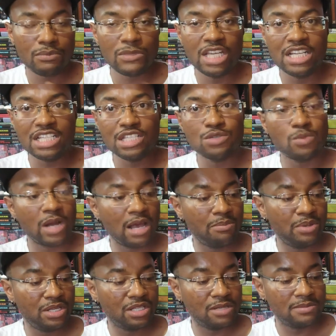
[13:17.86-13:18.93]
And this is what I
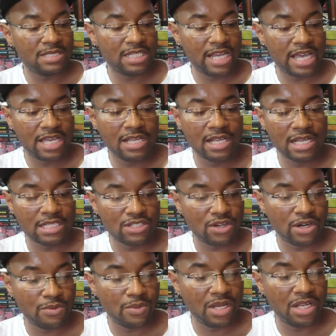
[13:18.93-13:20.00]
picked up today. I
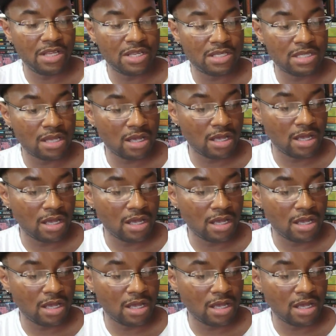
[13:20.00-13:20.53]
started reading this